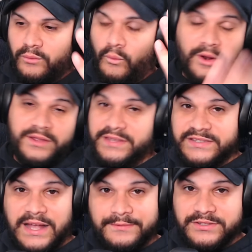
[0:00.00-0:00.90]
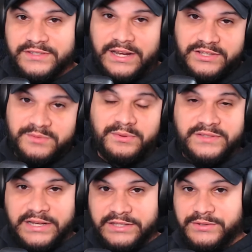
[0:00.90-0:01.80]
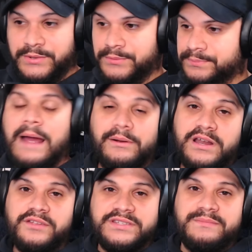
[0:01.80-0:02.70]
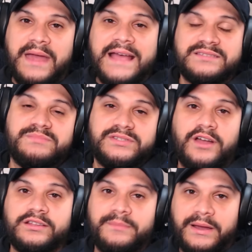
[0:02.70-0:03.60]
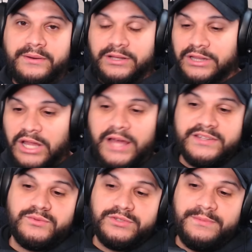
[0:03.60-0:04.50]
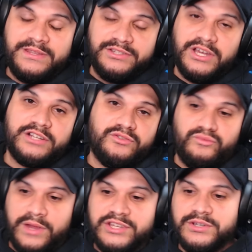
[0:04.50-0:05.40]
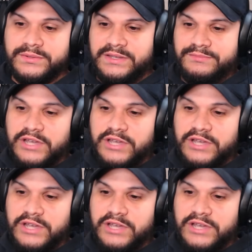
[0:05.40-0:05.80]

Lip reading: one of these options that I just presented to you. Now, another team that hasn't been talked about a lot is going to be the Dr. Ratio team.